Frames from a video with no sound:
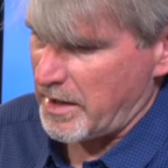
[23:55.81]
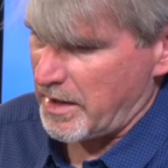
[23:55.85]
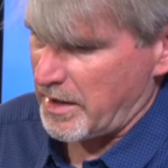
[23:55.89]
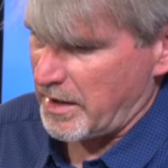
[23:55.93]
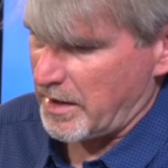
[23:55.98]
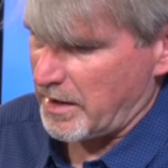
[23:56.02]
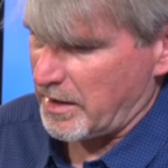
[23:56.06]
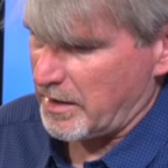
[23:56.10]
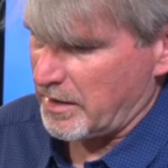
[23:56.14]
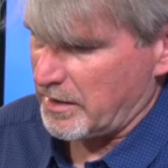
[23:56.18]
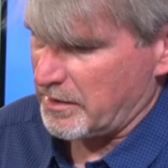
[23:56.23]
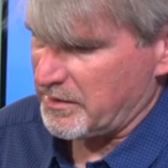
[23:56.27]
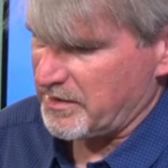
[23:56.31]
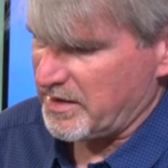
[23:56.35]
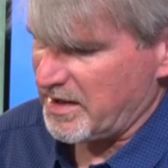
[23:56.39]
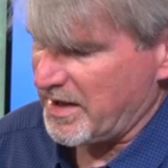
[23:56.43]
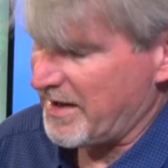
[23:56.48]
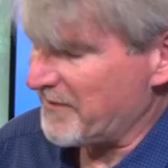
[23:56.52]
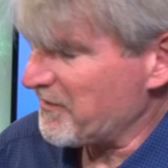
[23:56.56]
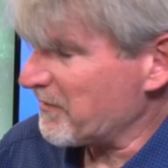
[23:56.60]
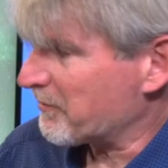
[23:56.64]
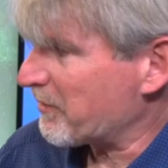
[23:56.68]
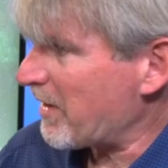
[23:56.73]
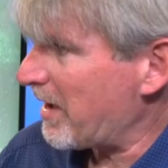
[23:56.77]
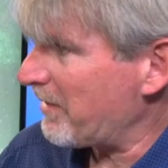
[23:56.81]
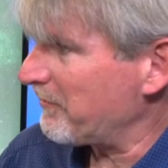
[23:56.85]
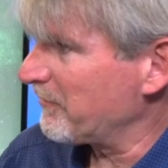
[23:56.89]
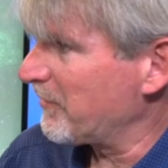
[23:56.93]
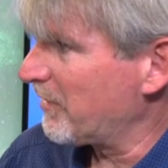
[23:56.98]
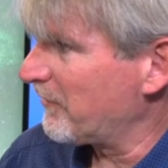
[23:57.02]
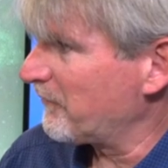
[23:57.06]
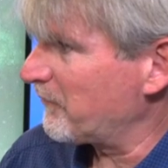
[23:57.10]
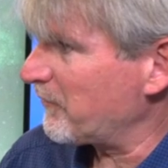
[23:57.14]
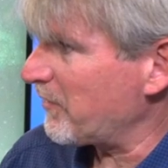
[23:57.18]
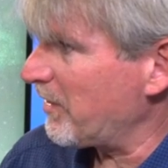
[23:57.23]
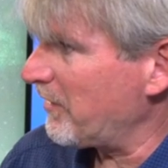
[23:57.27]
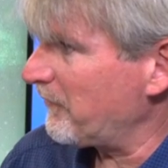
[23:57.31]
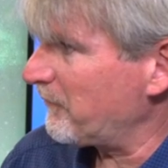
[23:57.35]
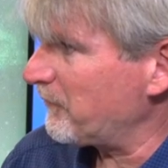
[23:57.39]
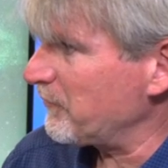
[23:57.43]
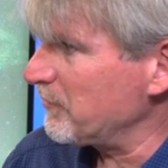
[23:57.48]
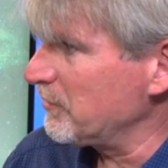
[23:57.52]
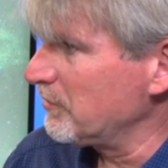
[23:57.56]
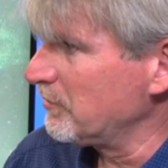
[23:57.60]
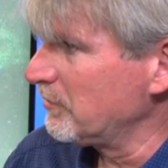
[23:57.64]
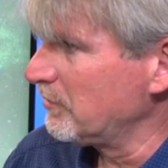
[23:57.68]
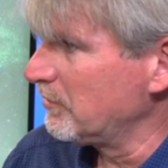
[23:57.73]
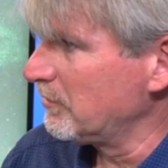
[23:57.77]
And it had the problem of if
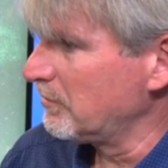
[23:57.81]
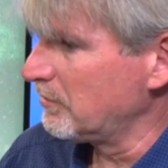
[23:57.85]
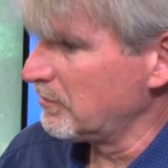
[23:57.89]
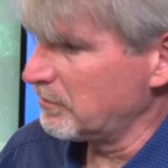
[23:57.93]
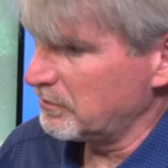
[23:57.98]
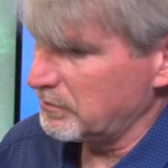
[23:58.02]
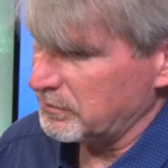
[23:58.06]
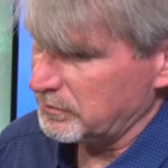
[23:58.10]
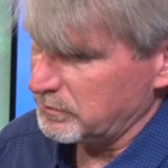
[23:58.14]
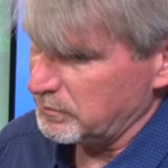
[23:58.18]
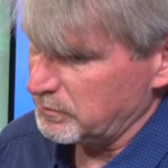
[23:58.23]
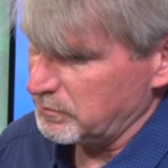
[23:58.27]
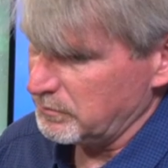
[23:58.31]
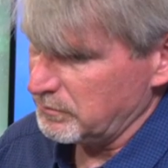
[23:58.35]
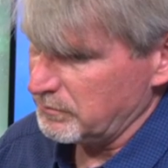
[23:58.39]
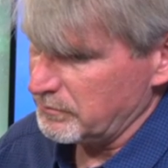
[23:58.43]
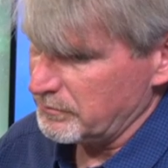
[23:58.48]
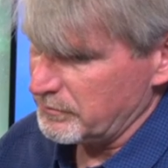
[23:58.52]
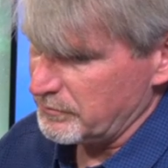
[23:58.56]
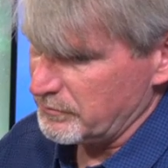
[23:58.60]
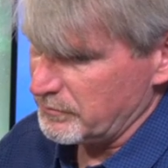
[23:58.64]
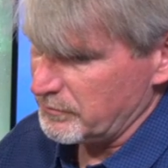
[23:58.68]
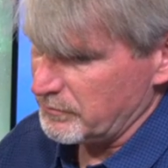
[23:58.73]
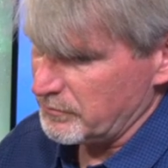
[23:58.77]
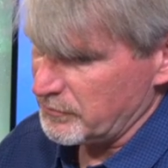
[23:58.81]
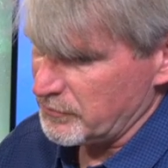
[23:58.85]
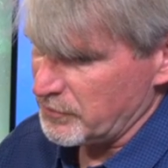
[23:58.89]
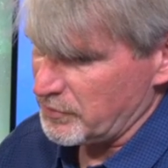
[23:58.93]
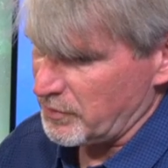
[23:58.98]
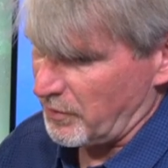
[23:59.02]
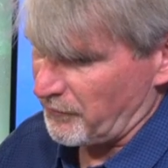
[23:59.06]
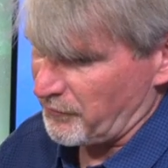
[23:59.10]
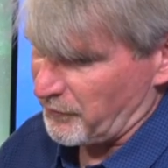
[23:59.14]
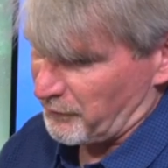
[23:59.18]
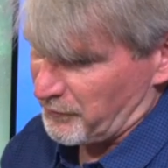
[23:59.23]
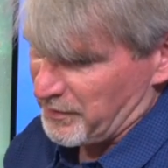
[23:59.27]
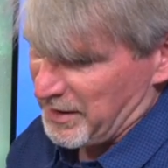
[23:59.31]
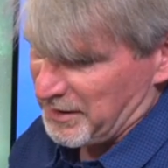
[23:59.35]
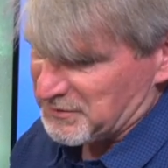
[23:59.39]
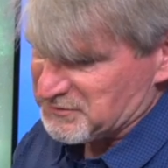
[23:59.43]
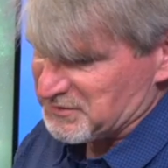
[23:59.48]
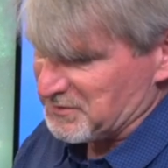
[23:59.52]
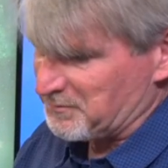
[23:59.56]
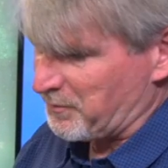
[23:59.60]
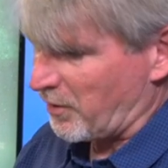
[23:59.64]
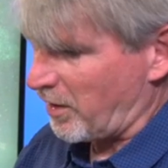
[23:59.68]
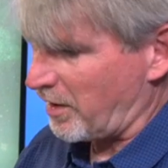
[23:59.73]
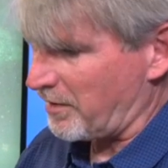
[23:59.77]
you, you know, the
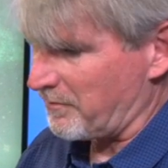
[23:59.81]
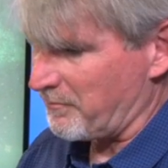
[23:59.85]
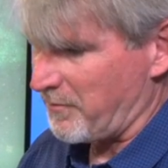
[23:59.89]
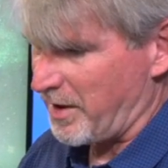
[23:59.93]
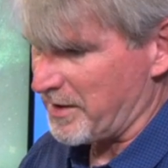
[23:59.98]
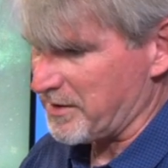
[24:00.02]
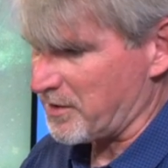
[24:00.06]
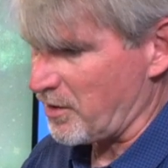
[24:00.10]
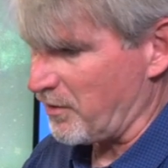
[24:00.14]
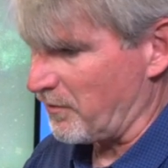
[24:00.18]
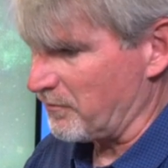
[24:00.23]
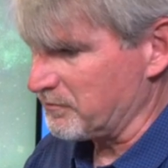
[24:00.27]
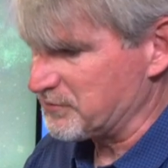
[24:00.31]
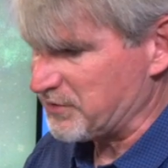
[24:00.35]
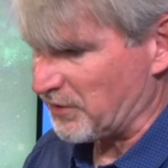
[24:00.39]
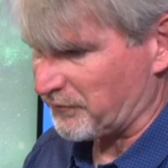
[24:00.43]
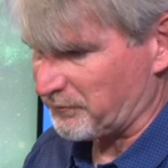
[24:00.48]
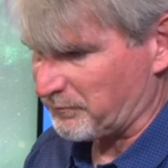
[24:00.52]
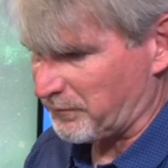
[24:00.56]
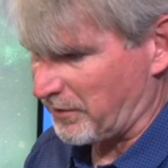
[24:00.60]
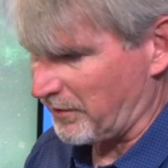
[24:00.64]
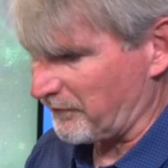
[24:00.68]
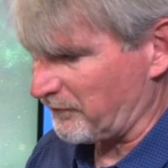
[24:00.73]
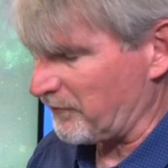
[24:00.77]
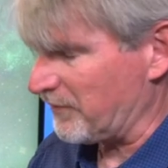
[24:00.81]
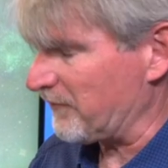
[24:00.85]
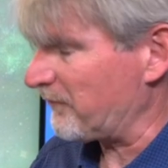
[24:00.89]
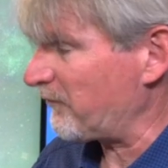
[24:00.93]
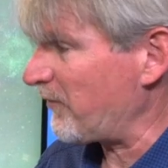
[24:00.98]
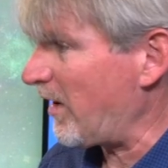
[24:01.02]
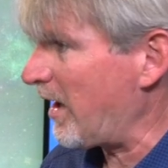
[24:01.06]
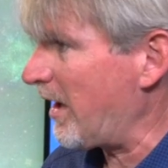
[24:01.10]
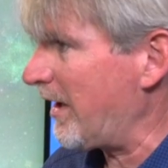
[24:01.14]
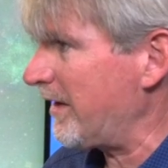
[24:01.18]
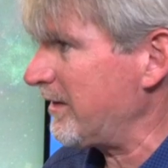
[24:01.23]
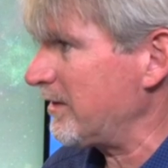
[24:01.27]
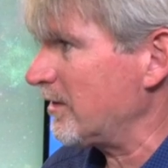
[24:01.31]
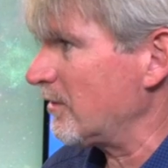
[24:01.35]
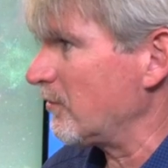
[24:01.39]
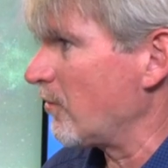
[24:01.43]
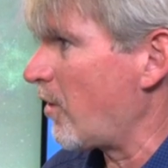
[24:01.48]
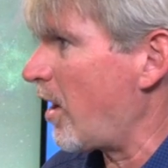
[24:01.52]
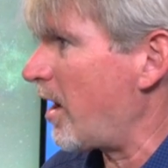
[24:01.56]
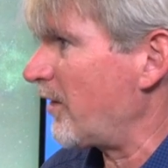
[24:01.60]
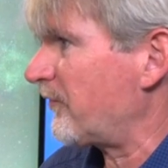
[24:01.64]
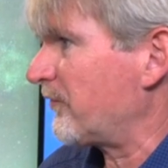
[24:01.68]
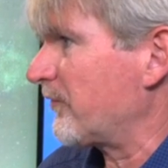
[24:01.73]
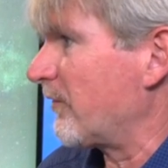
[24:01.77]
reentry part might go just perfectly fine. It
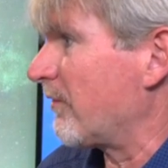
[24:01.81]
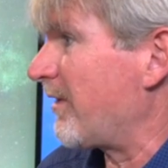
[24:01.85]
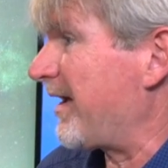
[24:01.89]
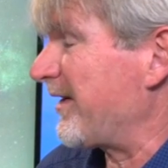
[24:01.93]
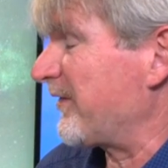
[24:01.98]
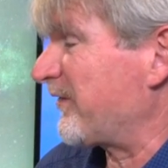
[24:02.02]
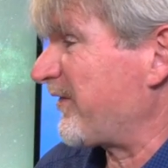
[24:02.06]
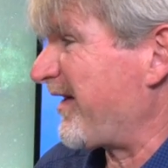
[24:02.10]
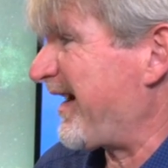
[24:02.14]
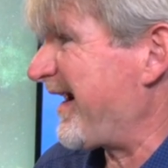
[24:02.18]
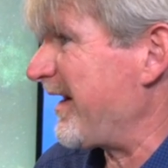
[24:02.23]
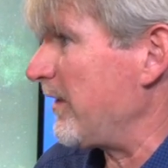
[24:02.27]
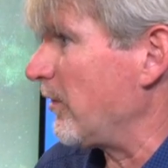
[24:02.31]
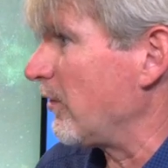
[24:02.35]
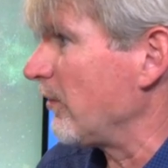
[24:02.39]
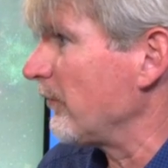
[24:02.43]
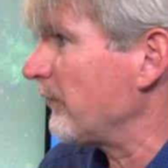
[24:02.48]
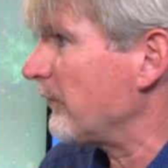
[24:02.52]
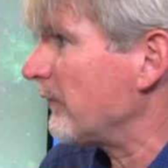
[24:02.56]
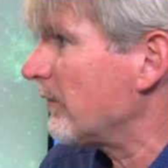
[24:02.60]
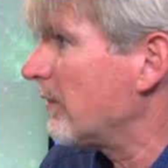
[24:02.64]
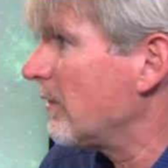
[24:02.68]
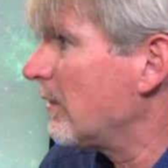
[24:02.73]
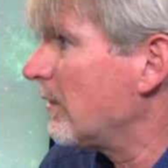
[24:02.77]
lost a lot of tiles.